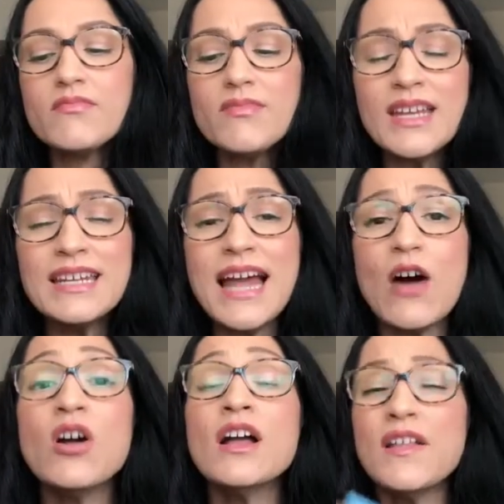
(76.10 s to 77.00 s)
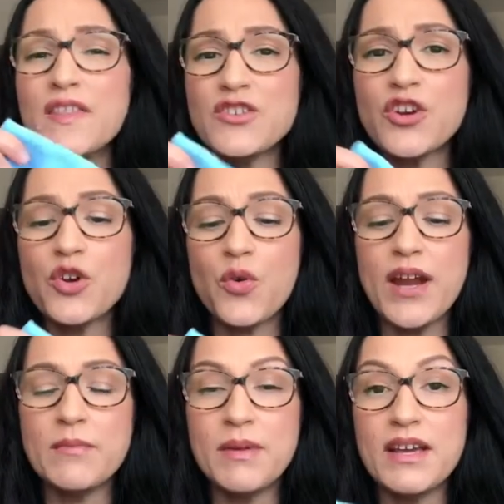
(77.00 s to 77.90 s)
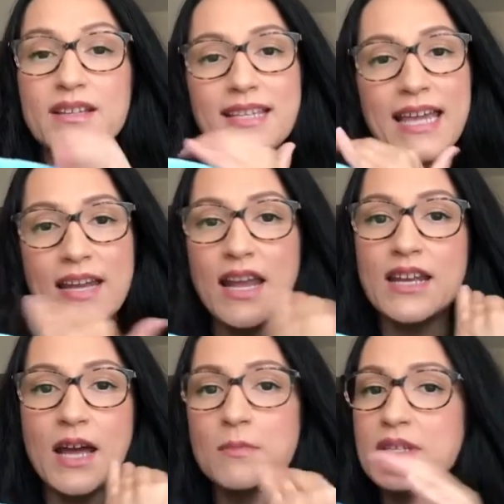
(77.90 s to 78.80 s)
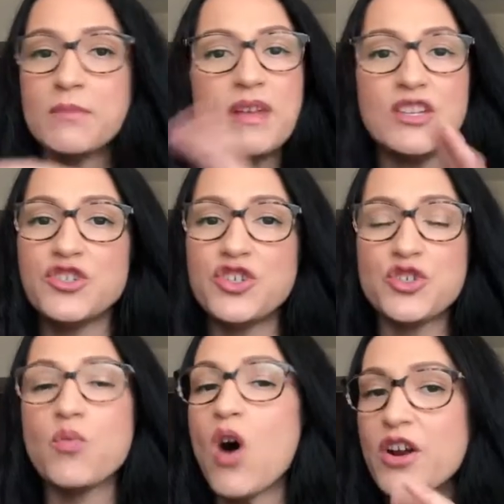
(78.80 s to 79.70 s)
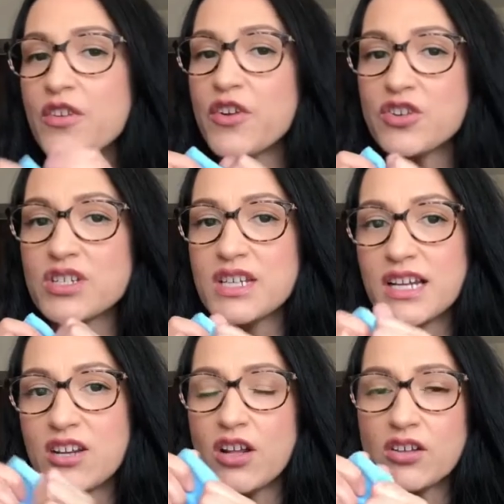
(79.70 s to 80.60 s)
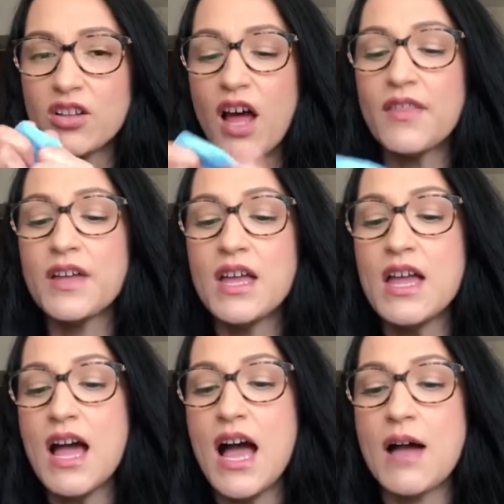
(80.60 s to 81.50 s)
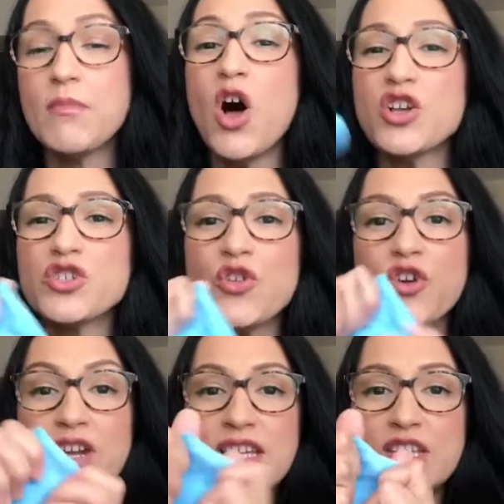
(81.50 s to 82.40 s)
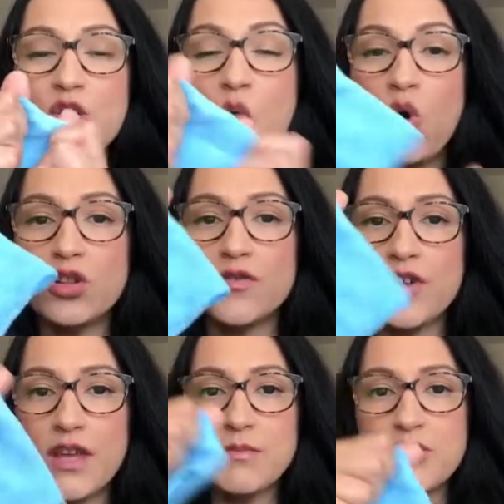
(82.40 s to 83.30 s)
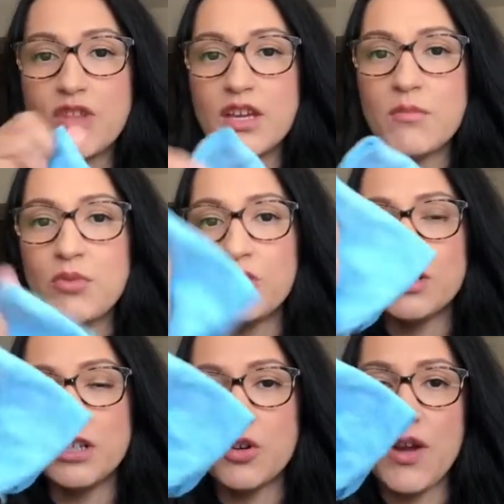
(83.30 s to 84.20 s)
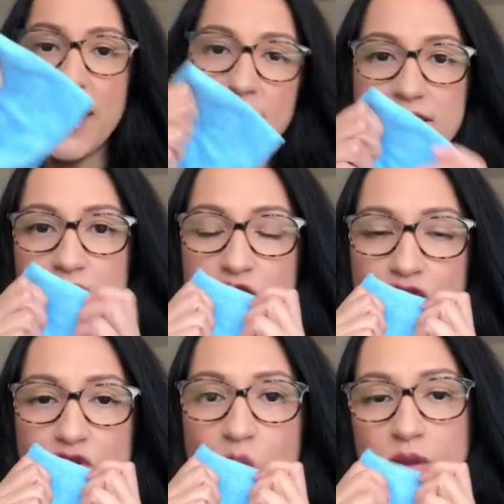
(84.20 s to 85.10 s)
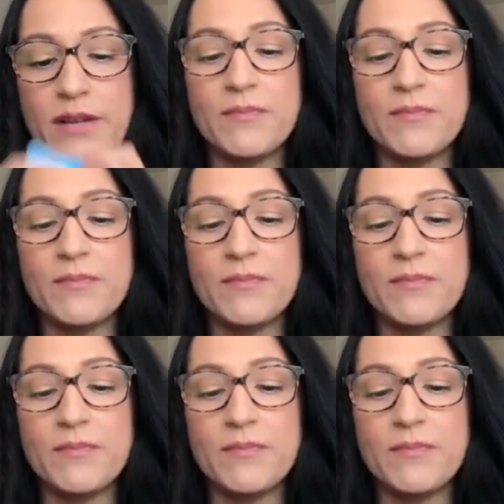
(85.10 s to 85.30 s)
Now, these are great because, again, it numbs them. It's just water. They're just sucking on cloth. Also, they're easy to hold for them, so they can put the little hands and just hold it.